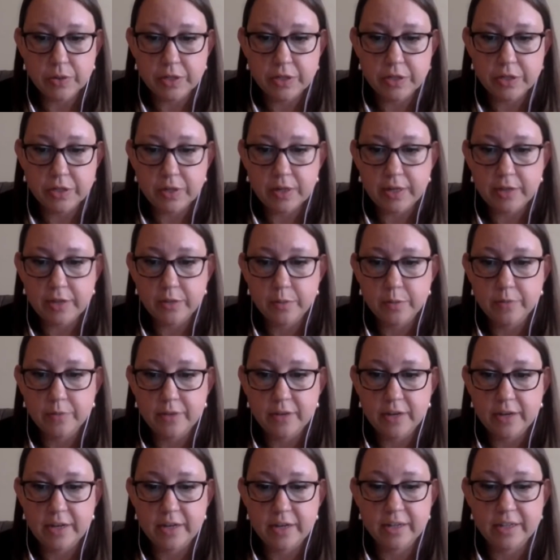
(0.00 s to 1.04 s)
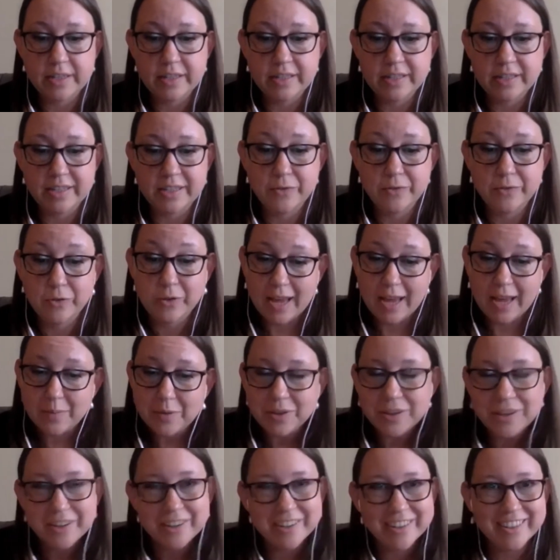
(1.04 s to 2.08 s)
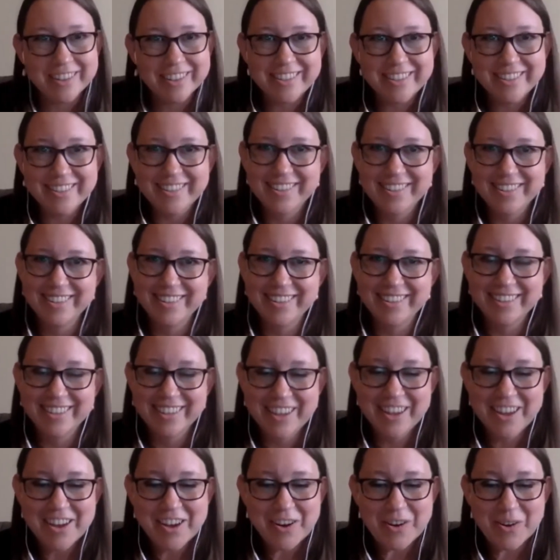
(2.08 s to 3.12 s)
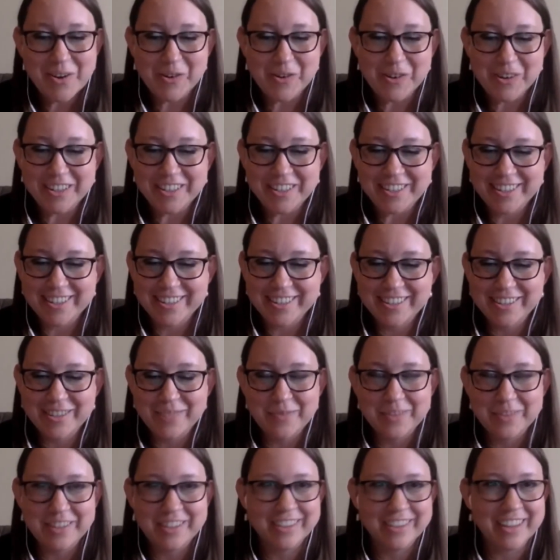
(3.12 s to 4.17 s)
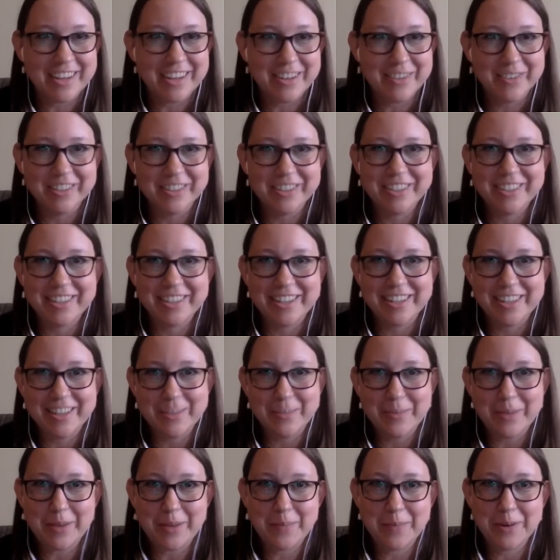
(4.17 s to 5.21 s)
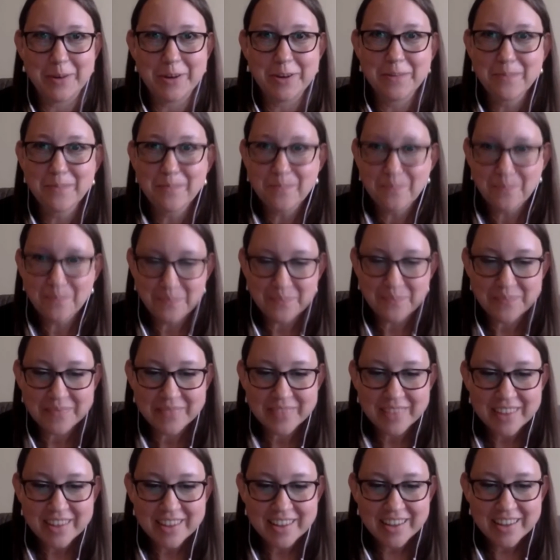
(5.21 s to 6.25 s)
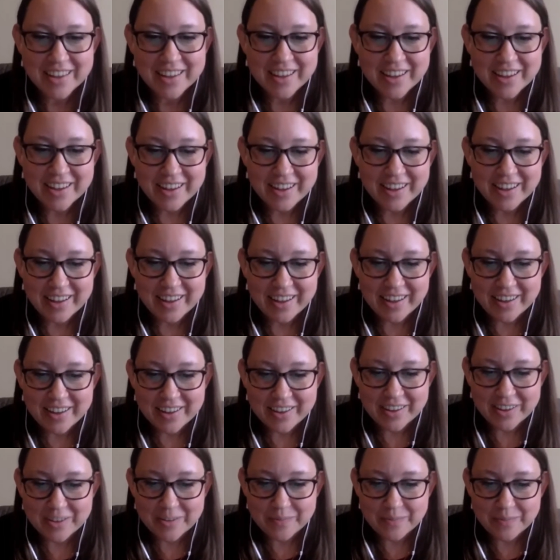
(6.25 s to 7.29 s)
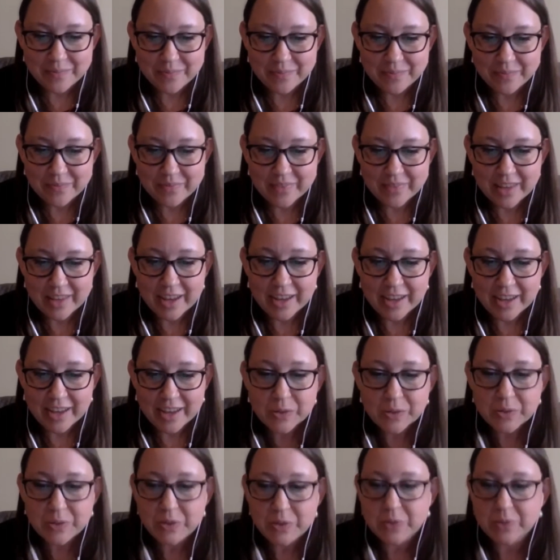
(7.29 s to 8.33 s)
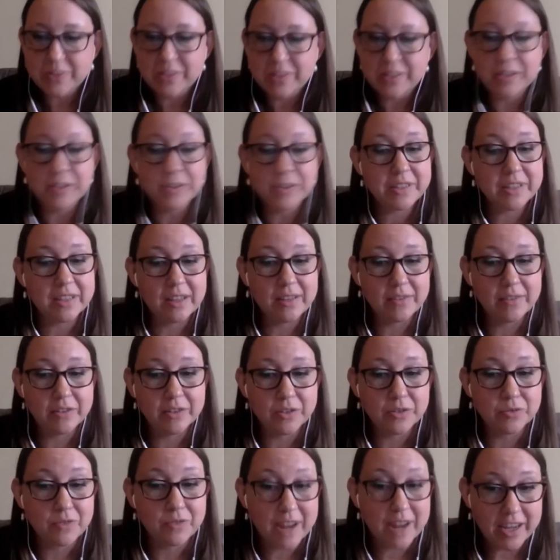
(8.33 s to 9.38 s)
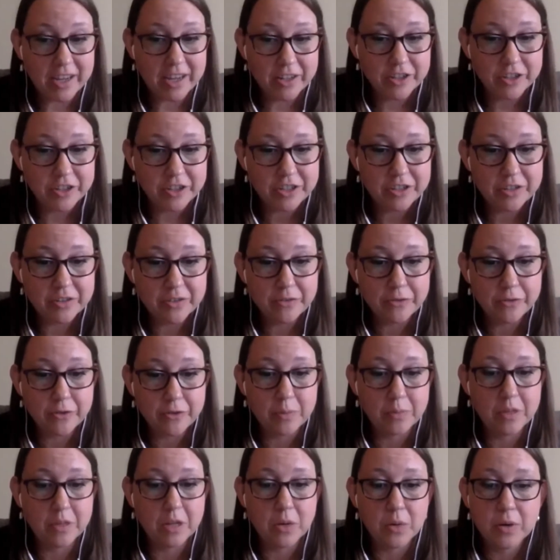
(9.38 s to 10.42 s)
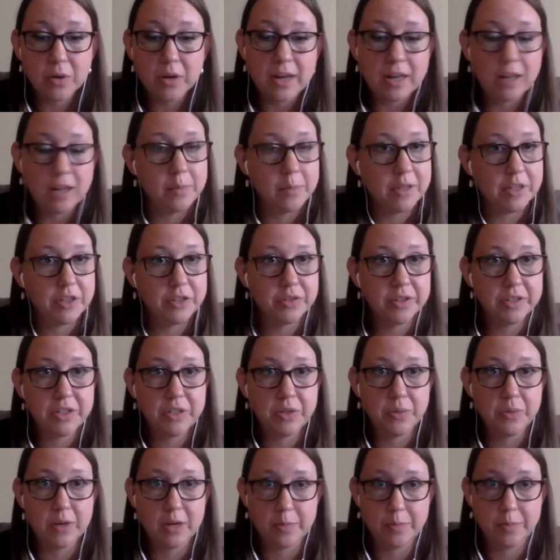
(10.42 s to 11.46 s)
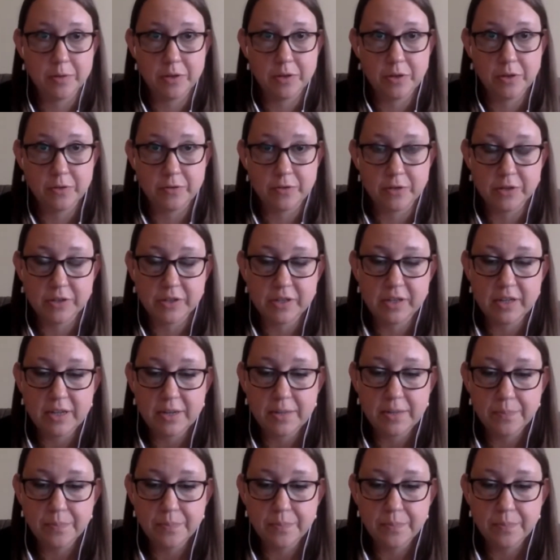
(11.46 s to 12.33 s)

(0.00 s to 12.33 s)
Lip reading: to either provide a concise vocabulary list or adjust some of the language in the paper. High school students' literacy levels range from lower elementary to upper university,